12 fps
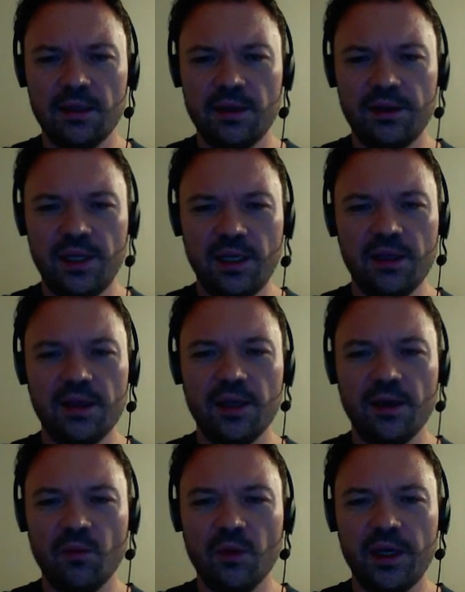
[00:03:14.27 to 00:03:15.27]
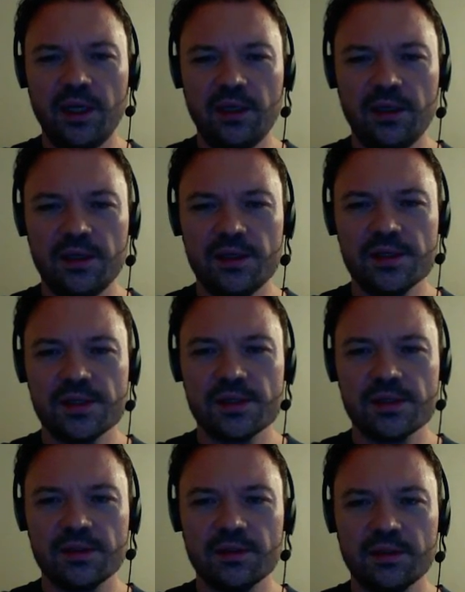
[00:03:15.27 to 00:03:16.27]
think that white
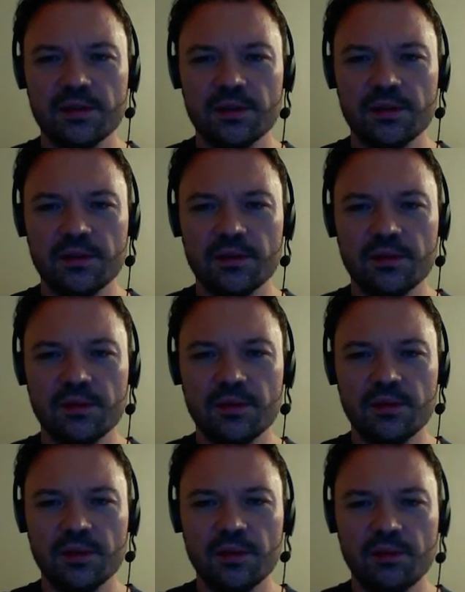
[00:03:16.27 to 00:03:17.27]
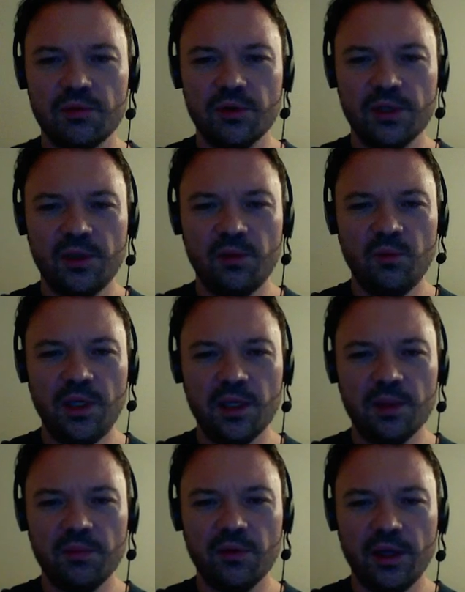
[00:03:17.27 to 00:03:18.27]
is a pretty weak player,